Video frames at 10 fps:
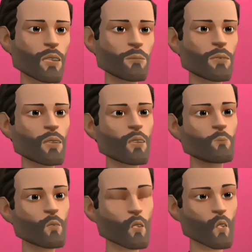you know, you're
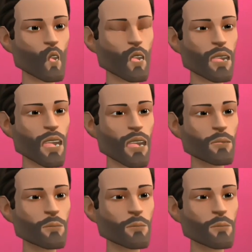being recorded